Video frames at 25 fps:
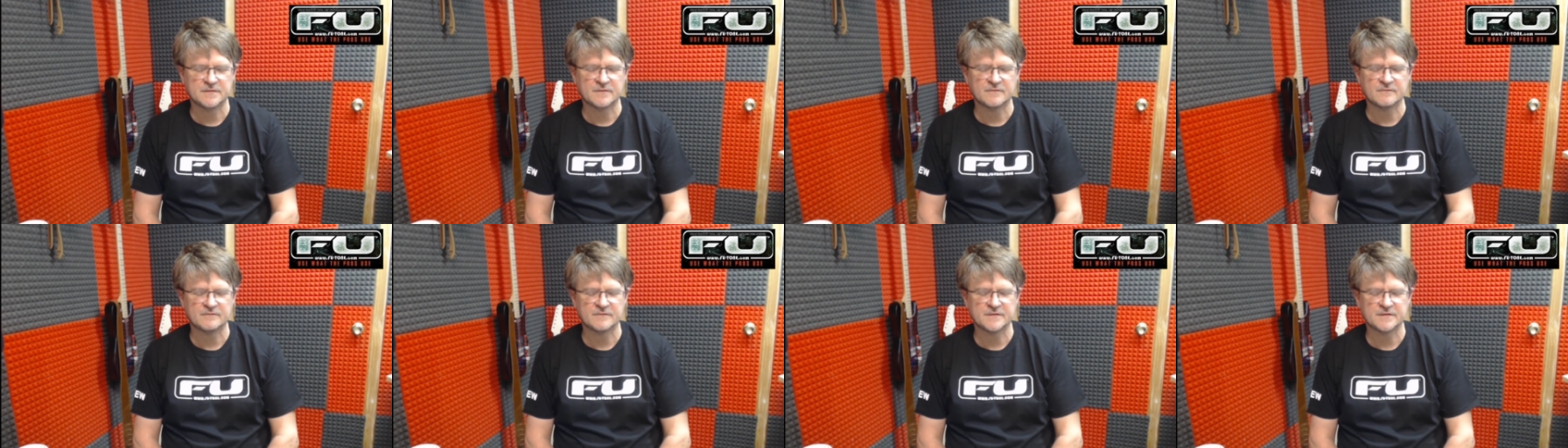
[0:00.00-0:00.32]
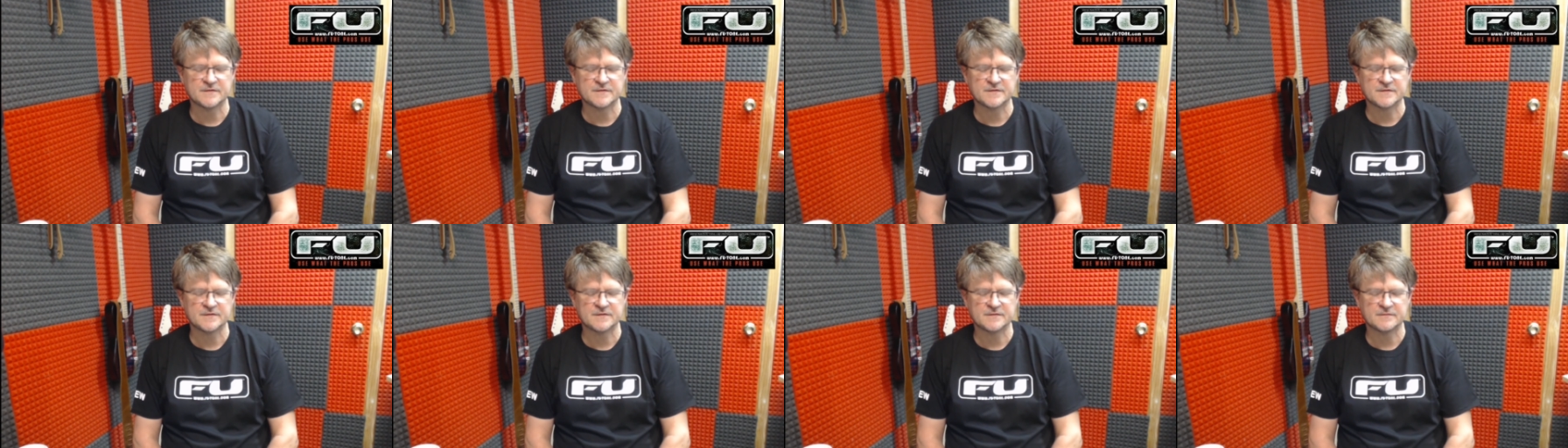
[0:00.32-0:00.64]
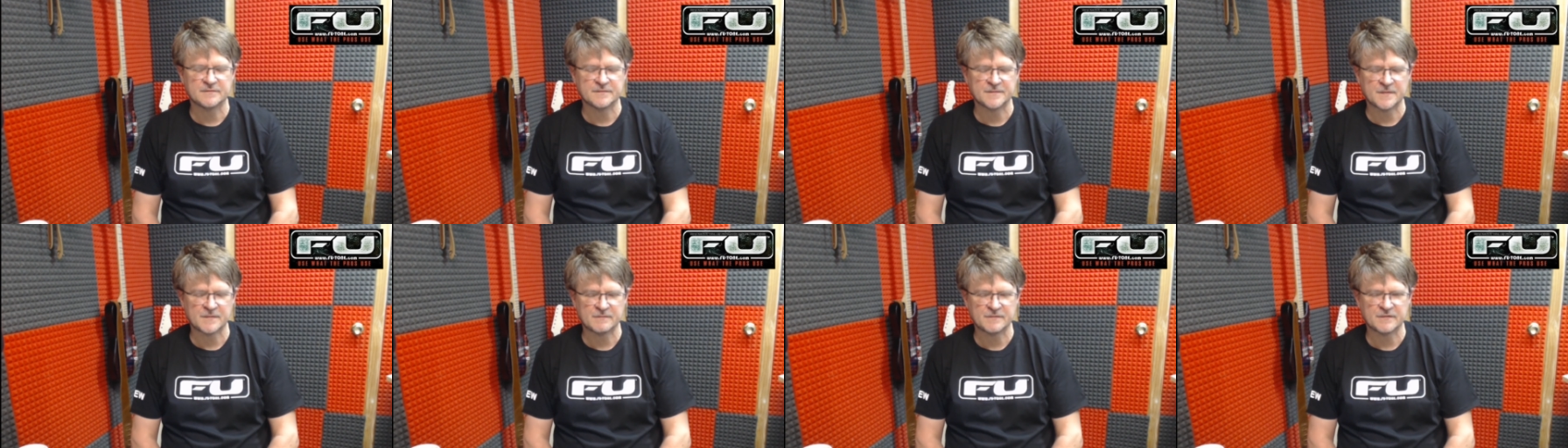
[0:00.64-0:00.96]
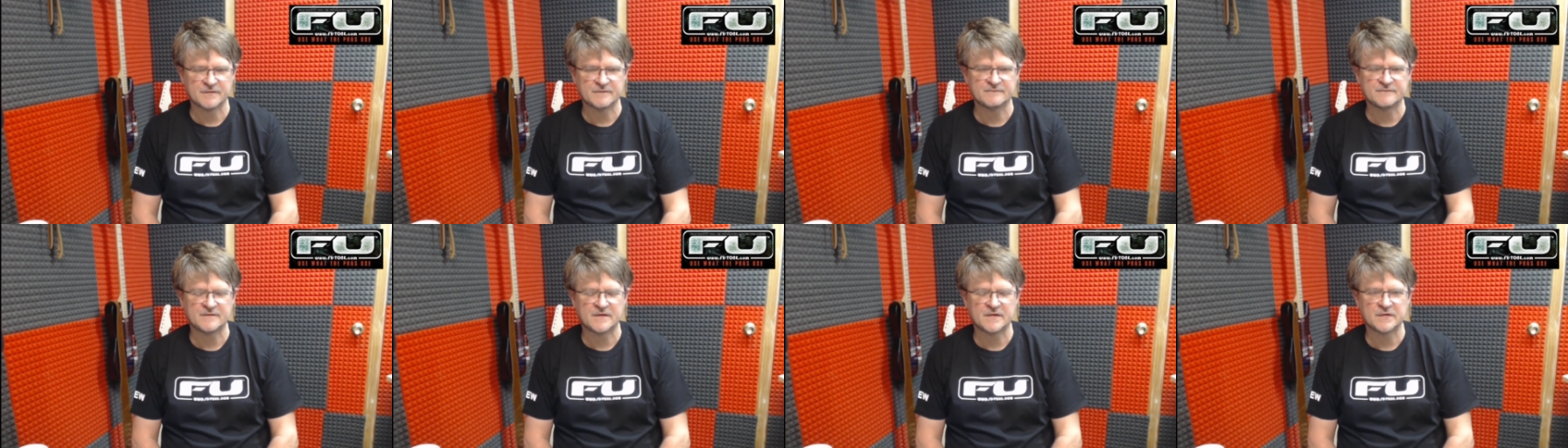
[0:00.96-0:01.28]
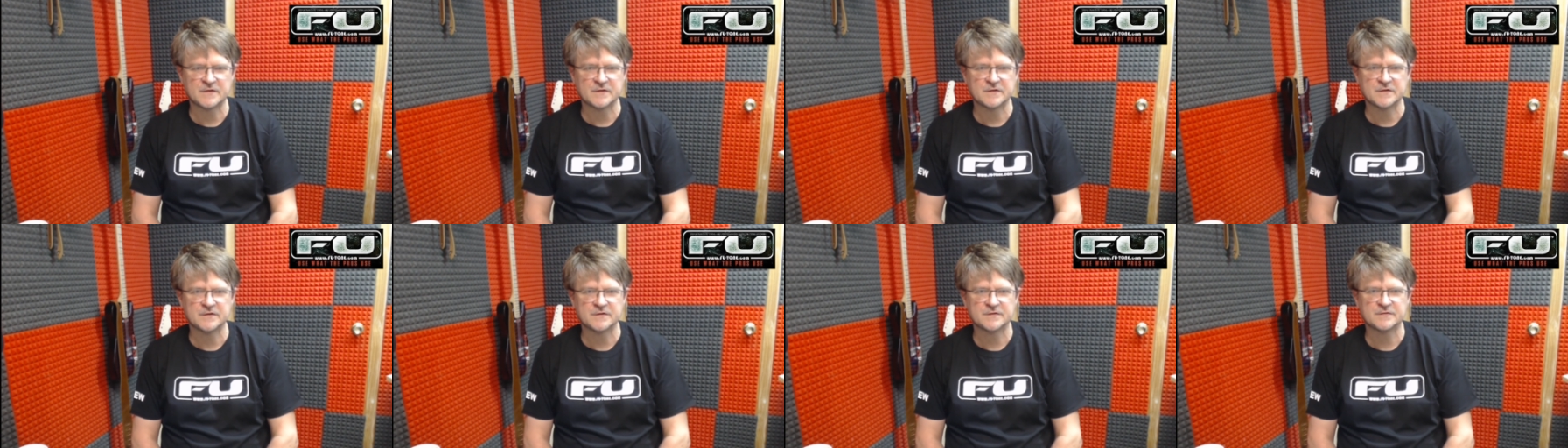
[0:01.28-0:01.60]
don't forget to remember the
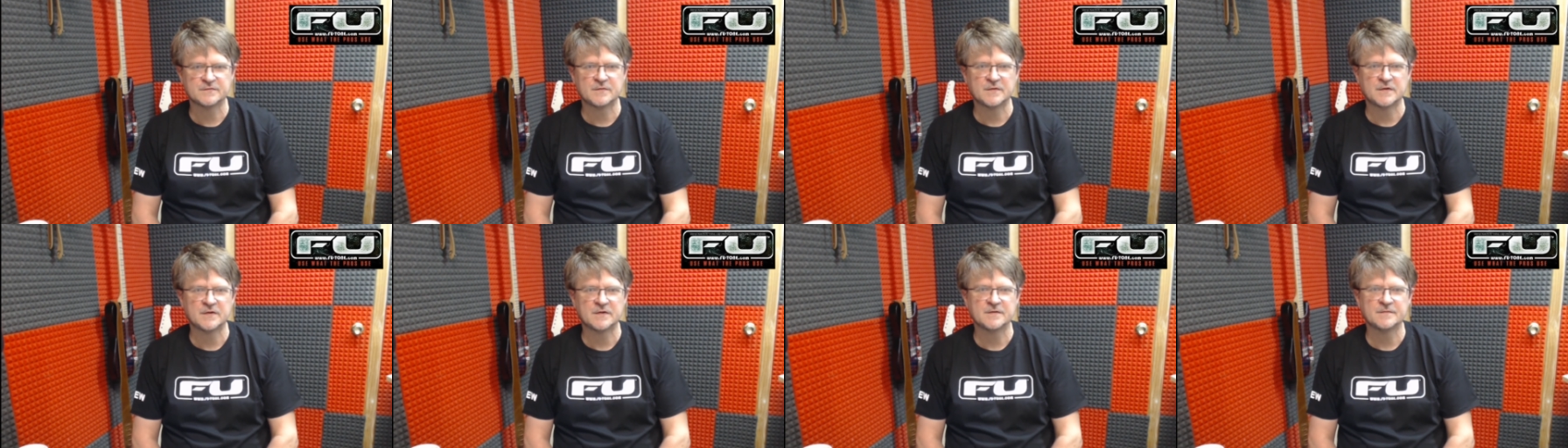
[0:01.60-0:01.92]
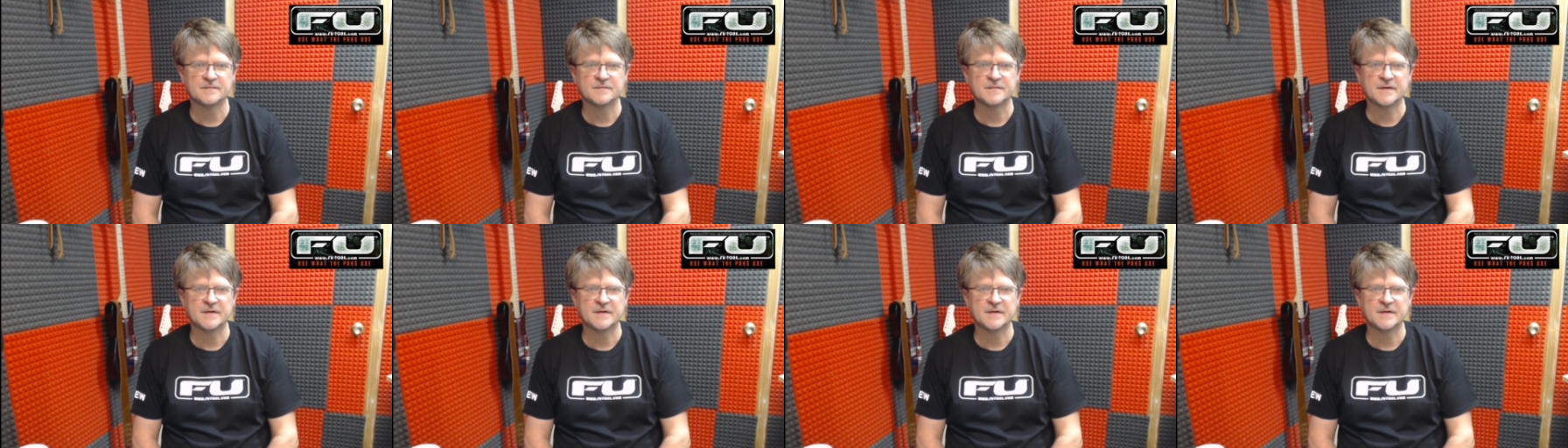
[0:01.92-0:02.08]
fallen as well.